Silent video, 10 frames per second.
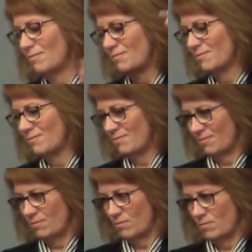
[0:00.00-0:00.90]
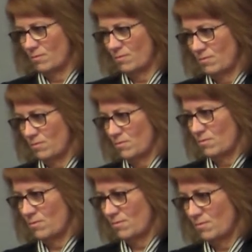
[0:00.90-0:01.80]

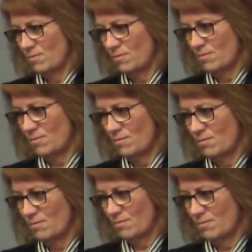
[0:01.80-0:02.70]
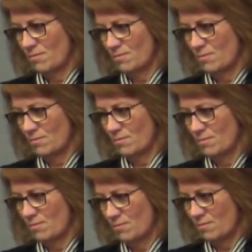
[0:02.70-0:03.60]

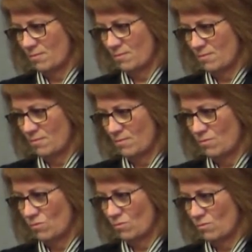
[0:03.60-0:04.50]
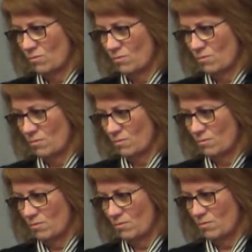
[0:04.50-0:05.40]

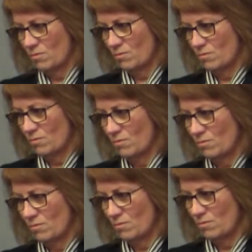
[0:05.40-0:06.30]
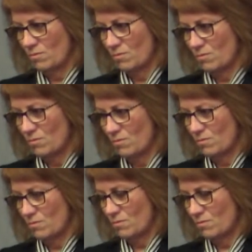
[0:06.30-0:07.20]

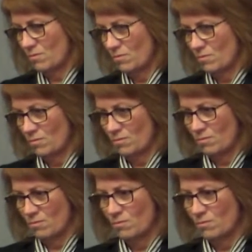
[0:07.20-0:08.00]
(not speaking)